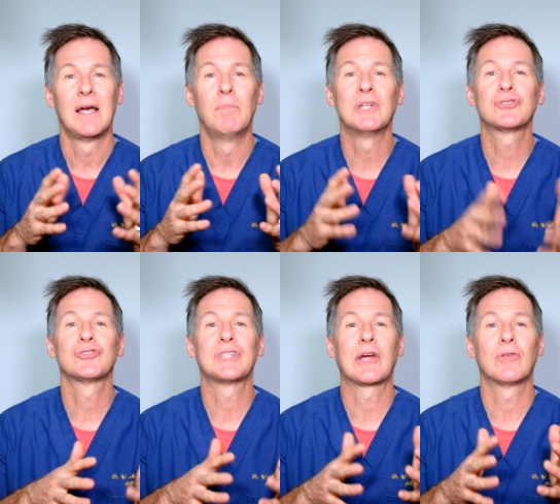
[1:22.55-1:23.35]
A menstrual
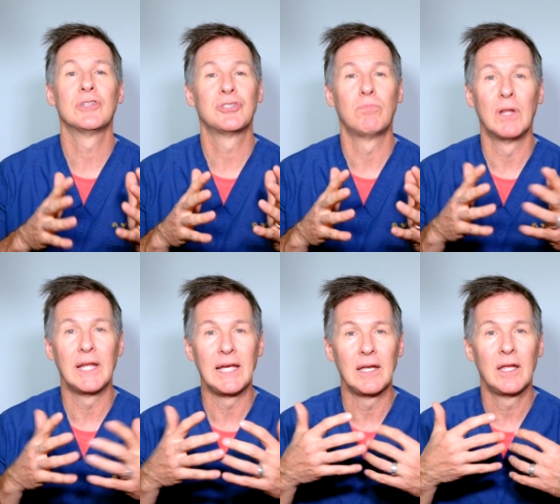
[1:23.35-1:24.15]
cycle is a
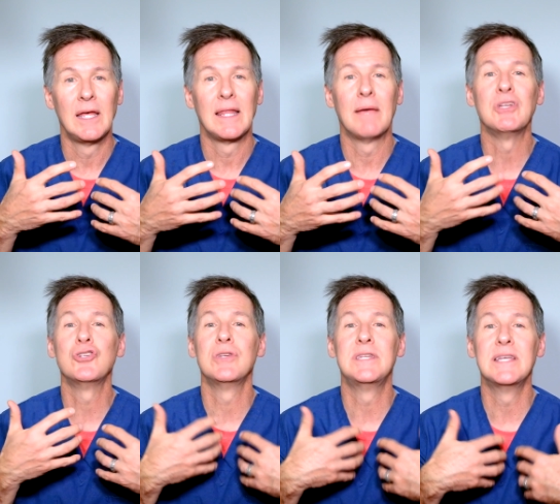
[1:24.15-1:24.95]
bleed. That means
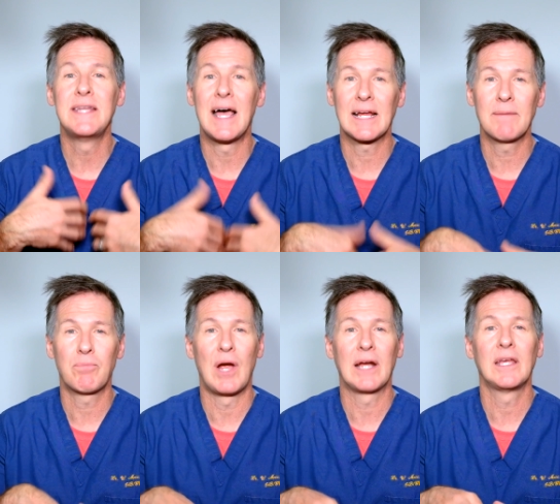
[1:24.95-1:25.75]
you did not get
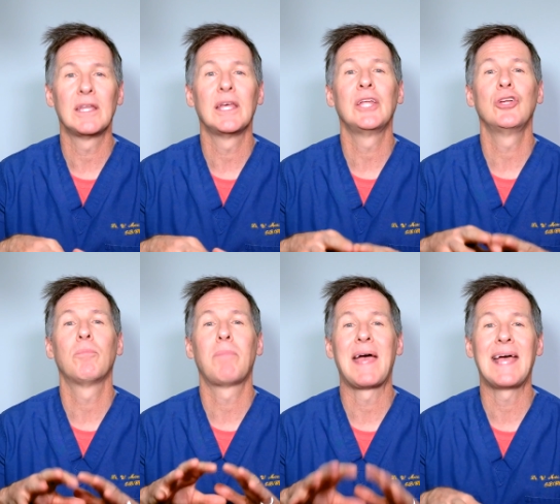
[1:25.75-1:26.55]
pregnant and you're
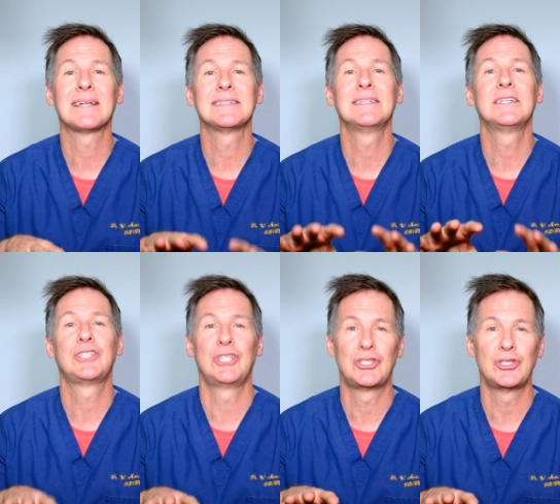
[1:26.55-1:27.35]
passing the
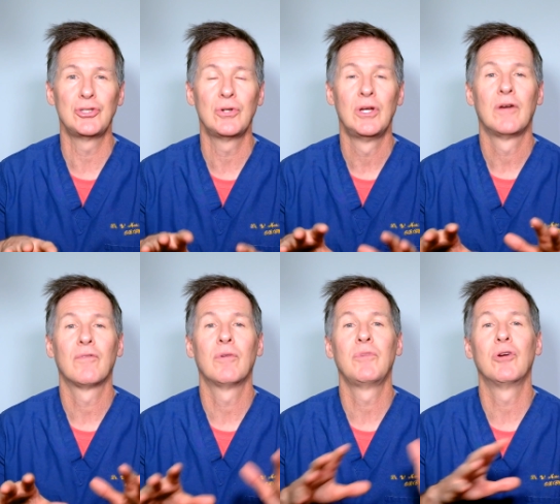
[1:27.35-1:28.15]
tissue
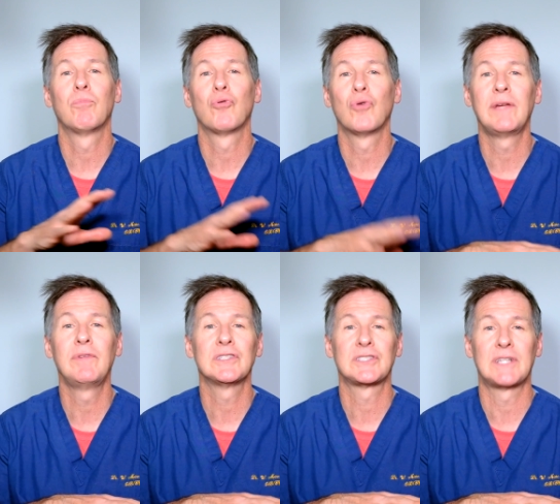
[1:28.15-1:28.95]
from your
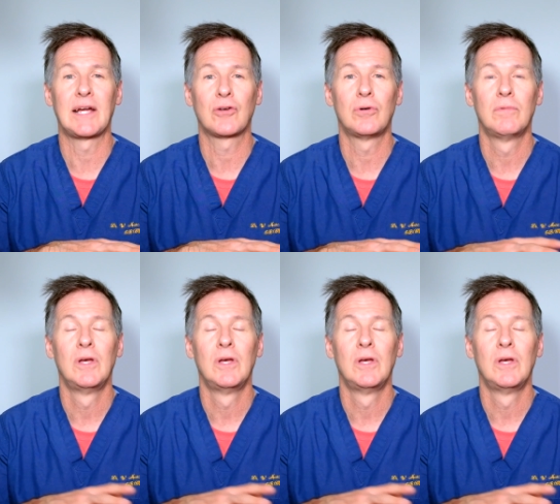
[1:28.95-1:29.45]
previous cycle.